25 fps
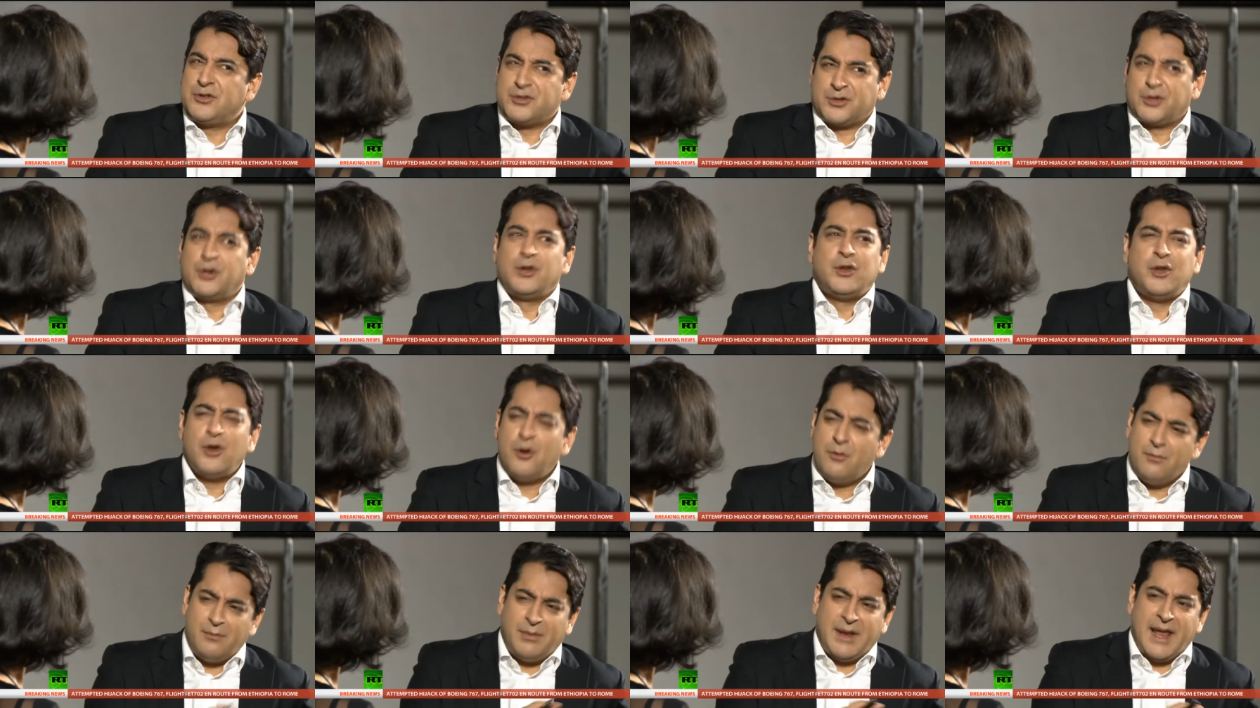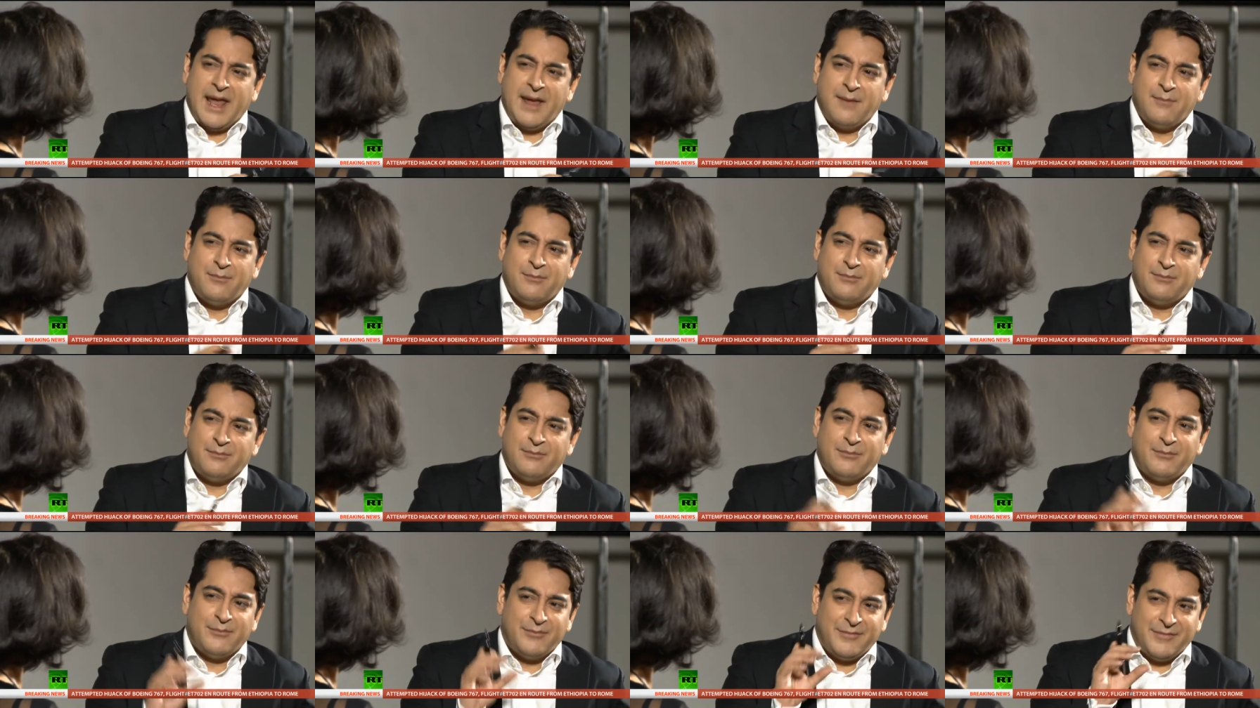so you don't
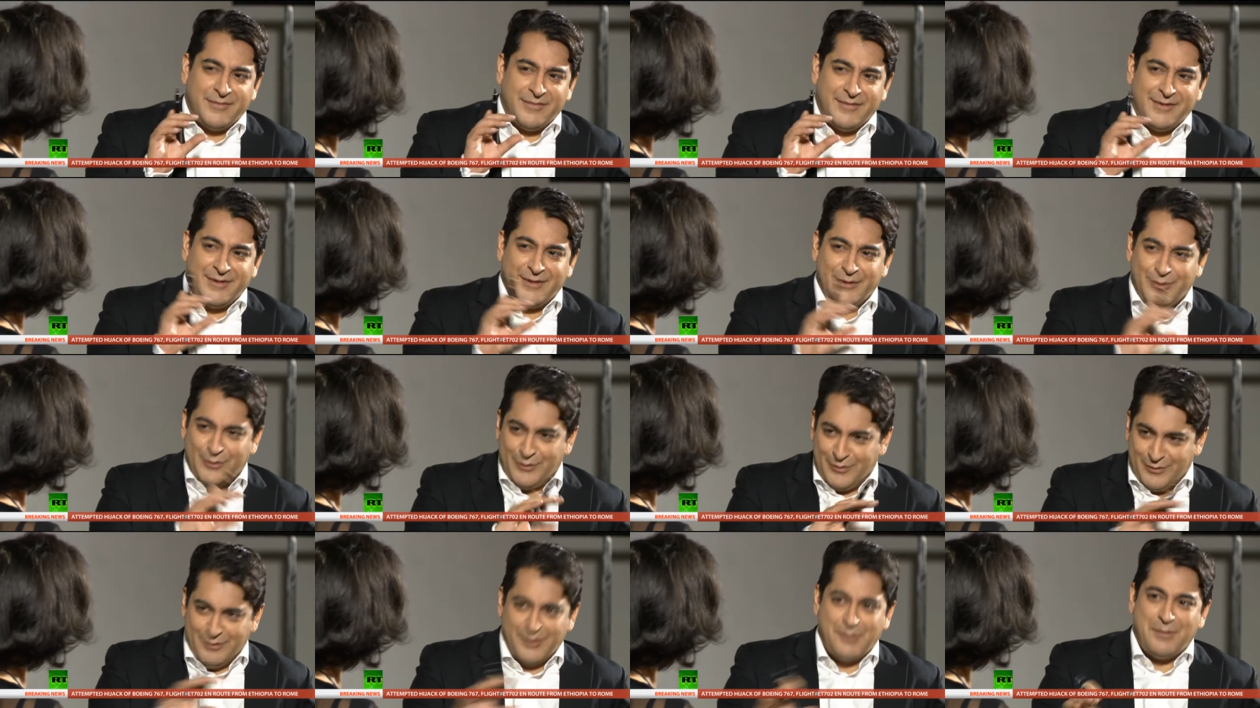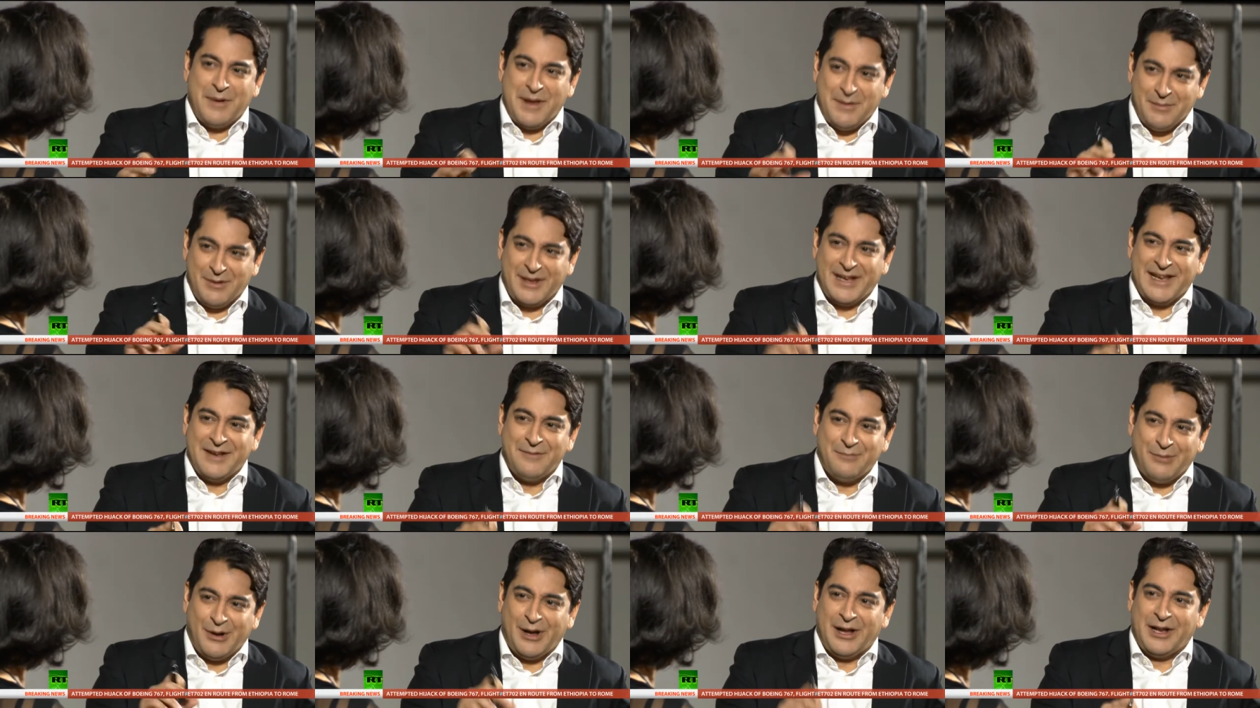blame the people
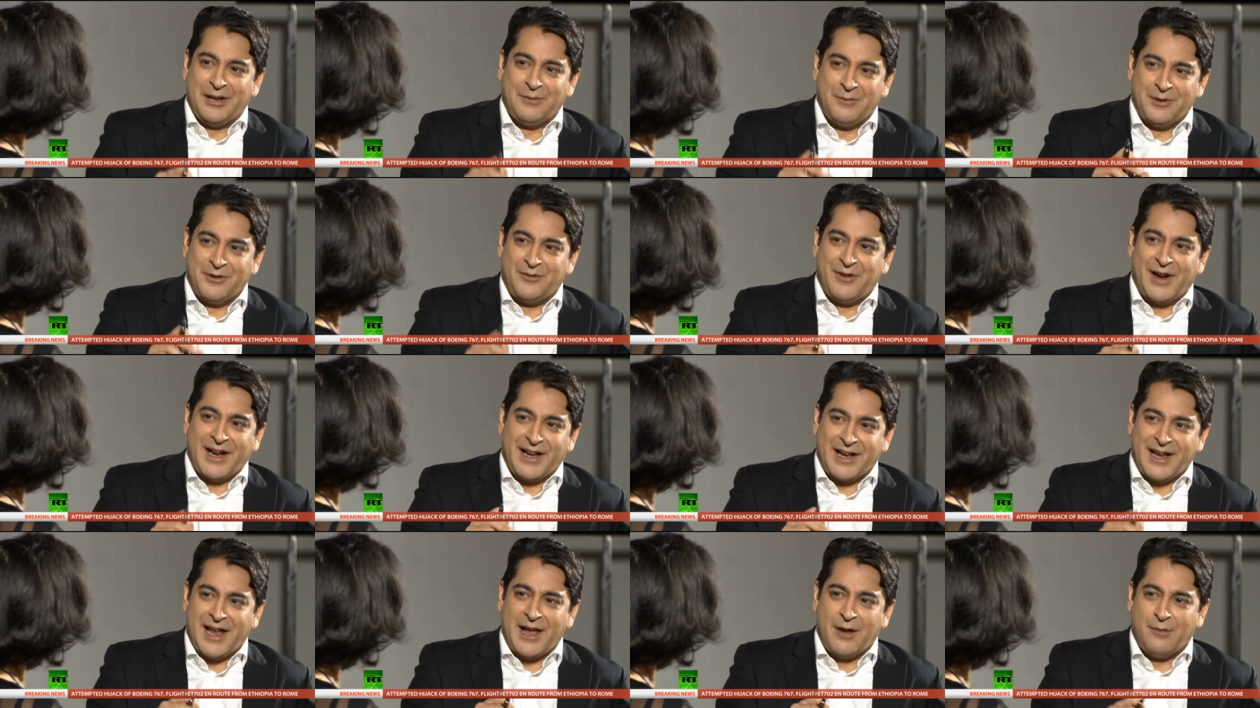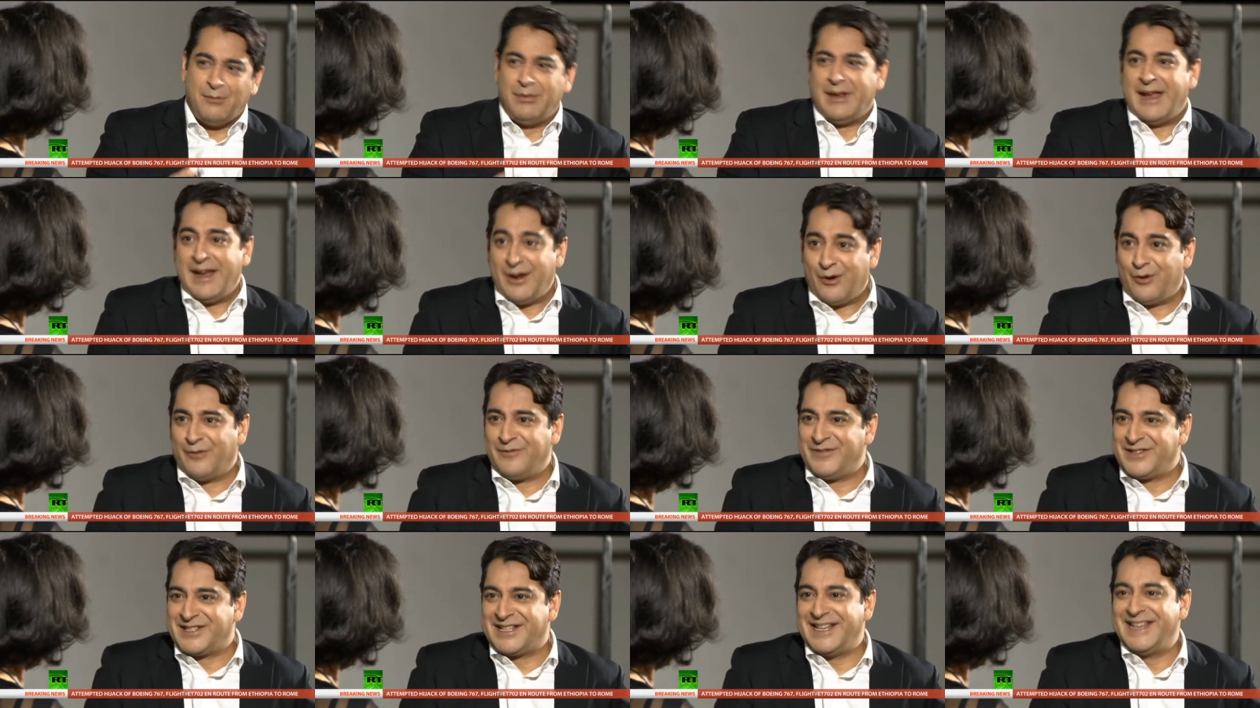in Parliament right now. Blair
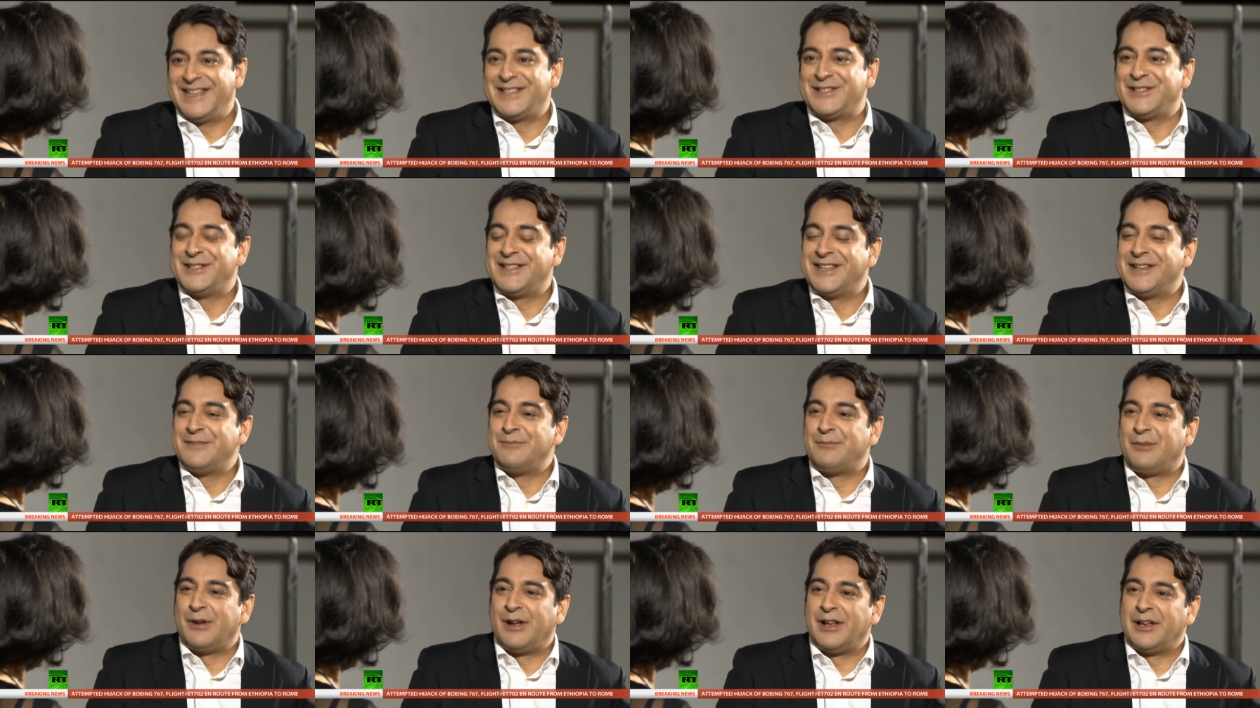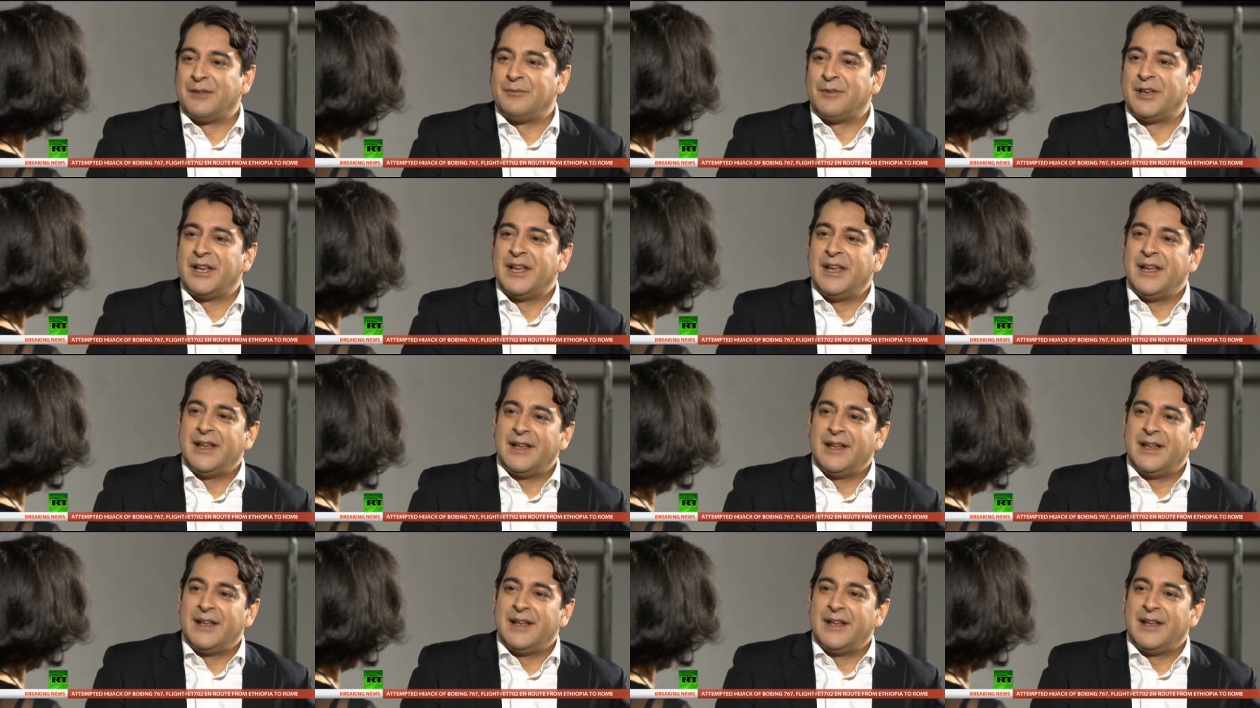obviously isn't in Parliament.